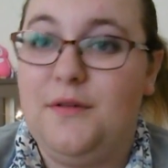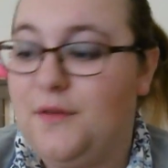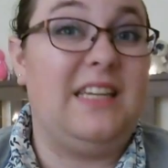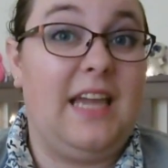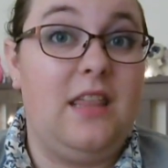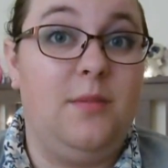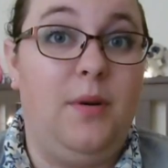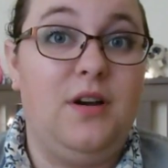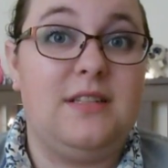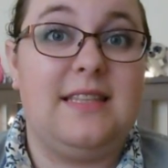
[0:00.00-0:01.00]
When you get the
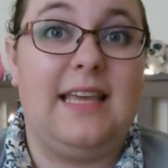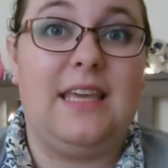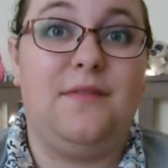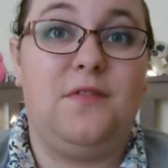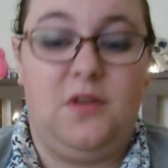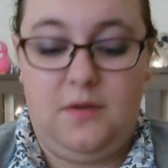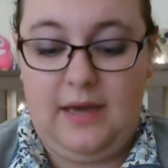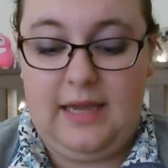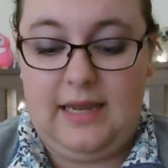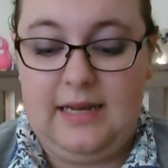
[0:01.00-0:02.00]
box, they give you
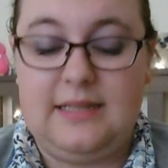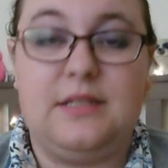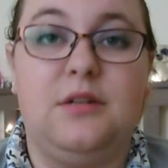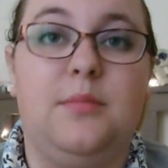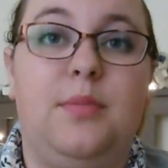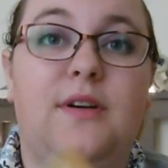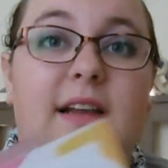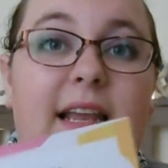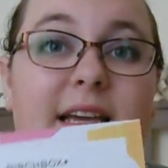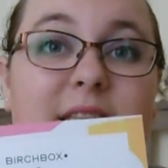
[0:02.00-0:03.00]
a little
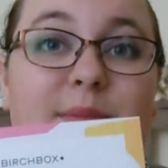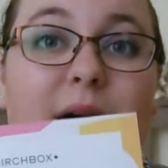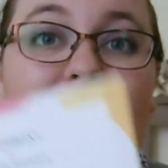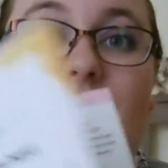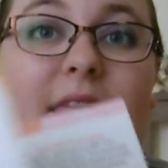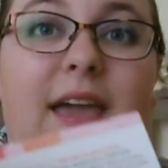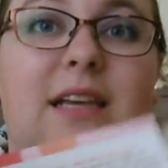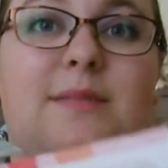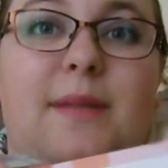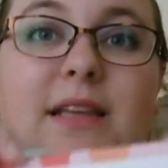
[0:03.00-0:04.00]
booklet as well, and that
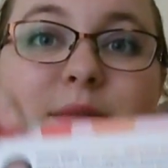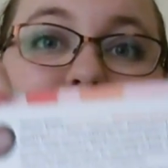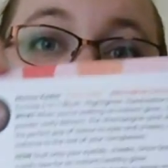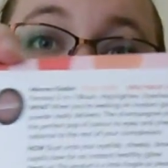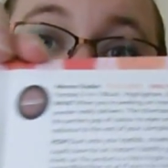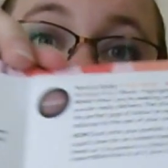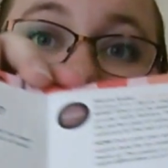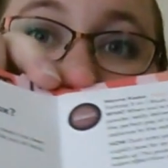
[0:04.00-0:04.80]
explains what you have